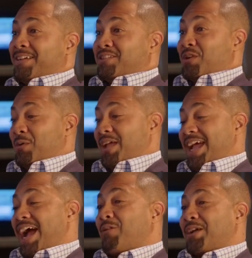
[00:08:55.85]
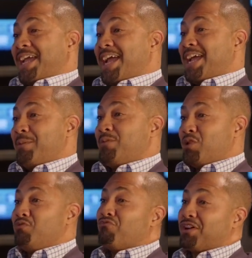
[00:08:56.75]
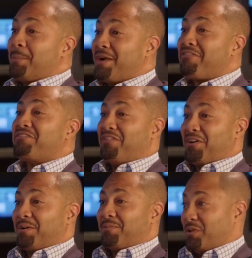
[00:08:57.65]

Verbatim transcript: So our game, you run a berry farm.